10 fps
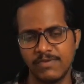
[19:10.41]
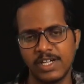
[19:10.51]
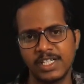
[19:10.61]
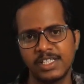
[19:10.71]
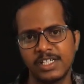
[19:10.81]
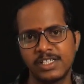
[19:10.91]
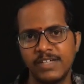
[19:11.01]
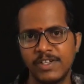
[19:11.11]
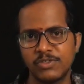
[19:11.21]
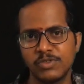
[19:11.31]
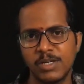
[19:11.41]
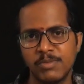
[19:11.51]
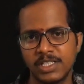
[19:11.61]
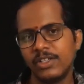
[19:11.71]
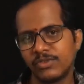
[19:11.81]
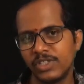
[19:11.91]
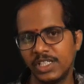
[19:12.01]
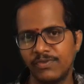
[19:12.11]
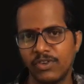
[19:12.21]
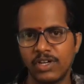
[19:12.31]
What are the given two numbers?
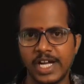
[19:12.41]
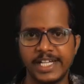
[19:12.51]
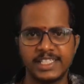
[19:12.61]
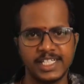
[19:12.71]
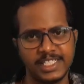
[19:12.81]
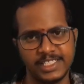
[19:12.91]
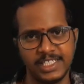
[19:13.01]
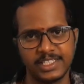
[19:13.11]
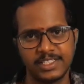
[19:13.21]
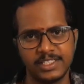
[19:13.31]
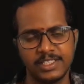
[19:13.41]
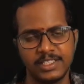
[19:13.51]
24 and 36.